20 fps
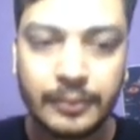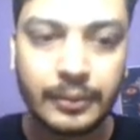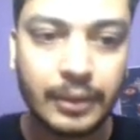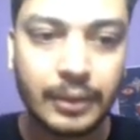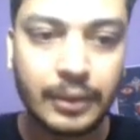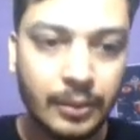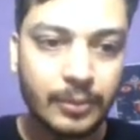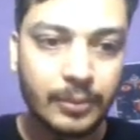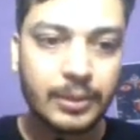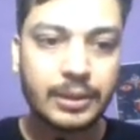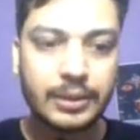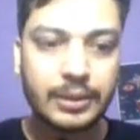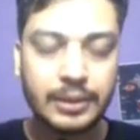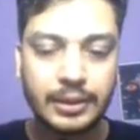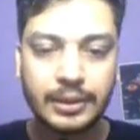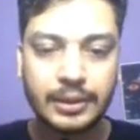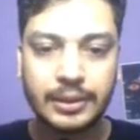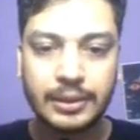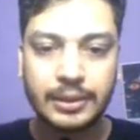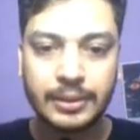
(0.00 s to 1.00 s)
there was
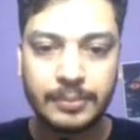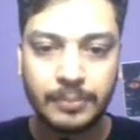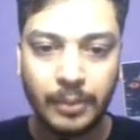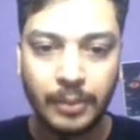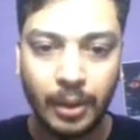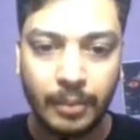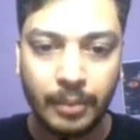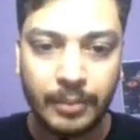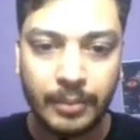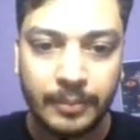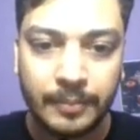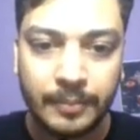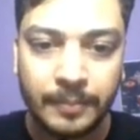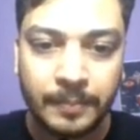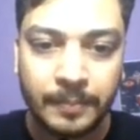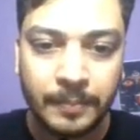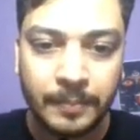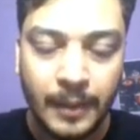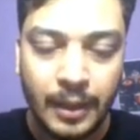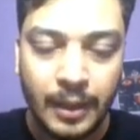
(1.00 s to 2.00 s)
this
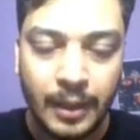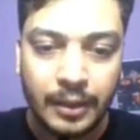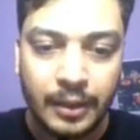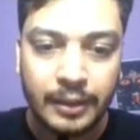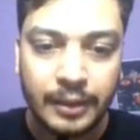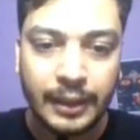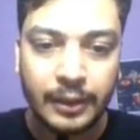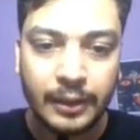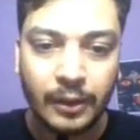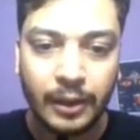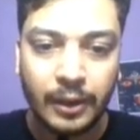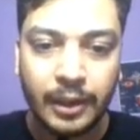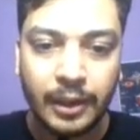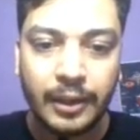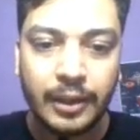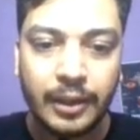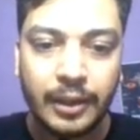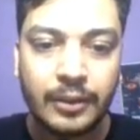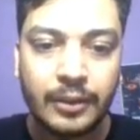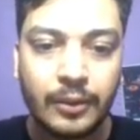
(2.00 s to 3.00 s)
problem that
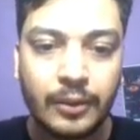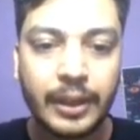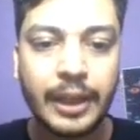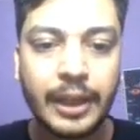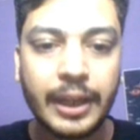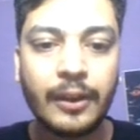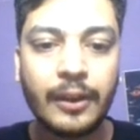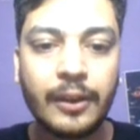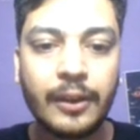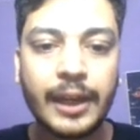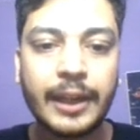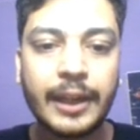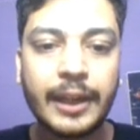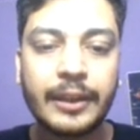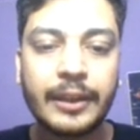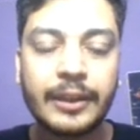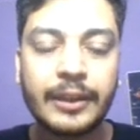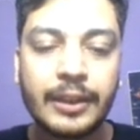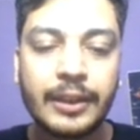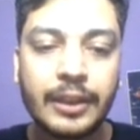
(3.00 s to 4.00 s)
occurred. Okay, all
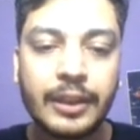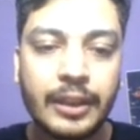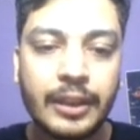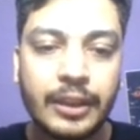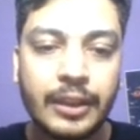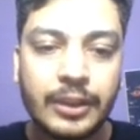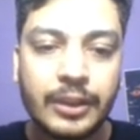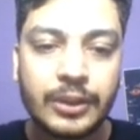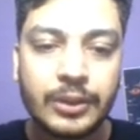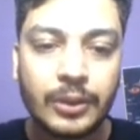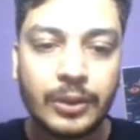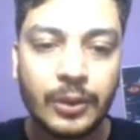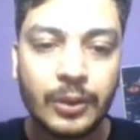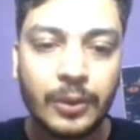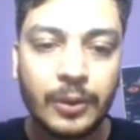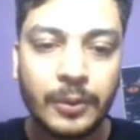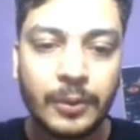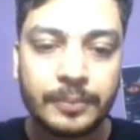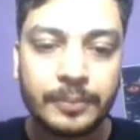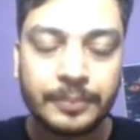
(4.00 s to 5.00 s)
right.
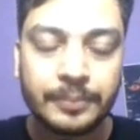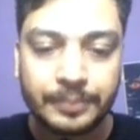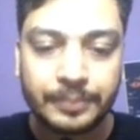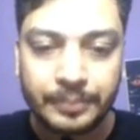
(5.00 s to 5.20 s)
So